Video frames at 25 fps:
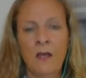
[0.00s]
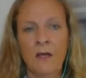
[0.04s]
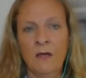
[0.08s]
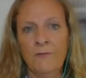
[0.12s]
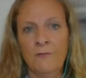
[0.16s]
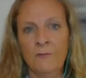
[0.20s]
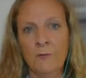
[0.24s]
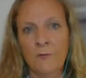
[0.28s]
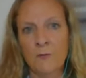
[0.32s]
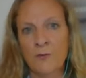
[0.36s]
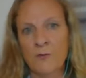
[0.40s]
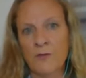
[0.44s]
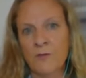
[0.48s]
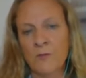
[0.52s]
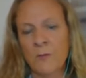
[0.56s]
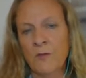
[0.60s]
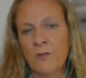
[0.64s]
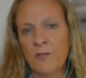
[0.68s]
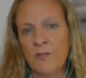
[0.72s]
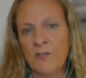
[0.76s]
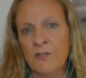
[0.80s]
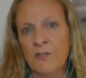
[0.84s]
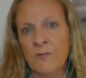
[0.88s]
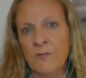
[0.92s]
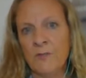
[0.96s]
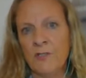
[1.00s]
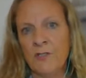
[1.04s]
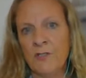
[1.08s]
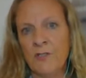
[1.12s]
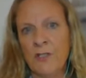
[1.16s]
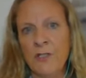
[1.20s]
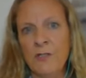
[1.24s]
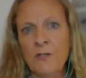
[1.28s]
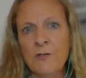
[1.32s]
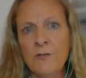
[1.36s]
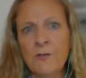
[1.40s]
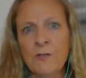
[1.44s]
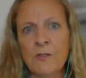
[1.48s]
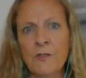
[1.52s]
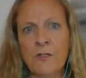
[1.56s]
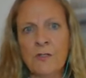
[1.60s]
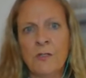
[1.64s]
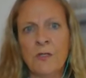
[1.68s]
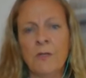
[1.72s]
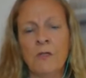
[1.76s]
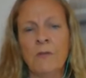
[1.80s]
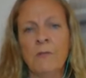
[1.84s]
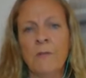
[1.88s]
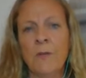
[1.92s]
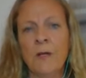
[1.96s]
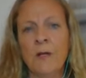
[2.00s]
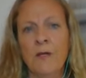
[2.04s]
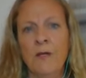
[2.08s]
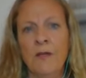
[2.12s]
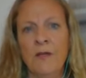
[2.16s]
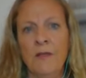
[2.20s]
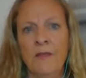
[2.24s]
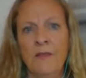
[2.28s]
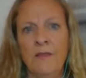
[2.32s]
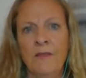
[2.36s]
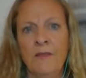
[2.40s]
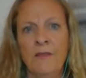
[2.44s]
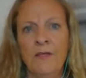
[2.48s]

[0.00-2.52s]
And of course, what this was used to do by